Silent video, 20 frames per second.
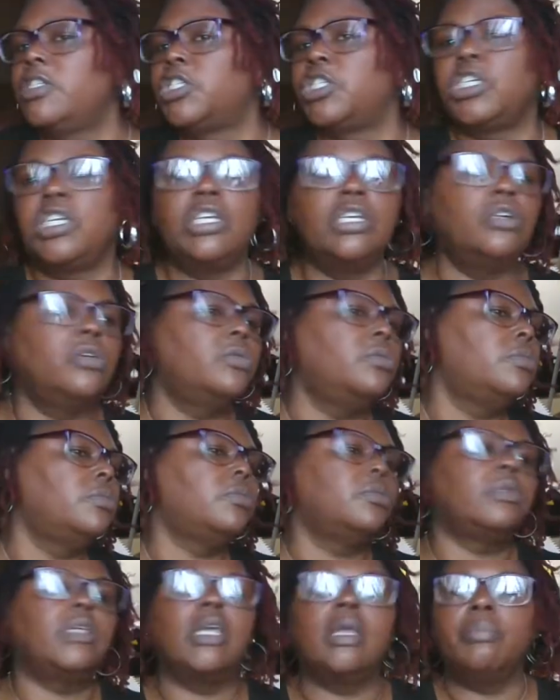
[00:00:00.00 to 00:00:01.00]
Jill,
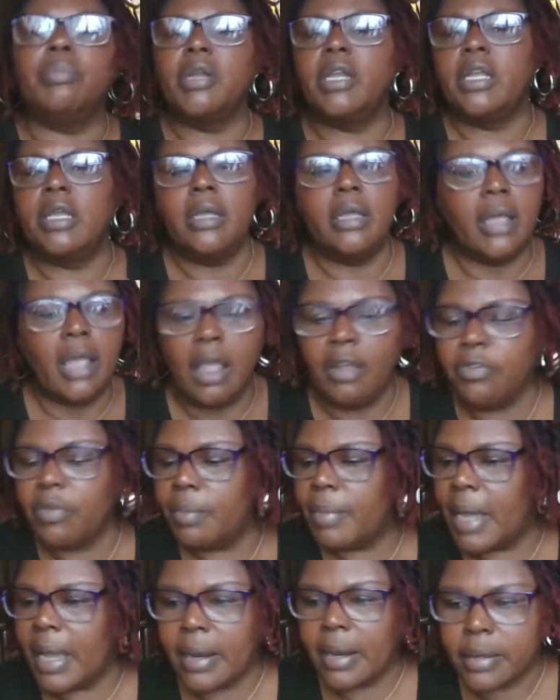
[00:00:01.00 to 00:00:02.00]
Kimberly,
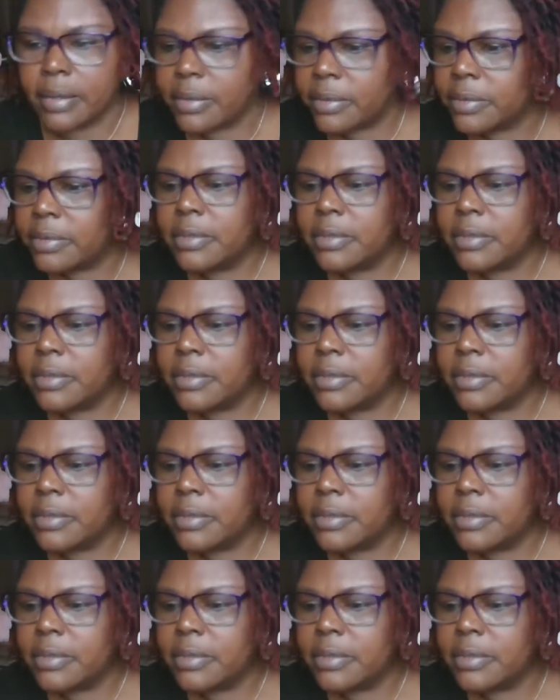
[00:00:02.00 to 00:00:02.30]
everybody.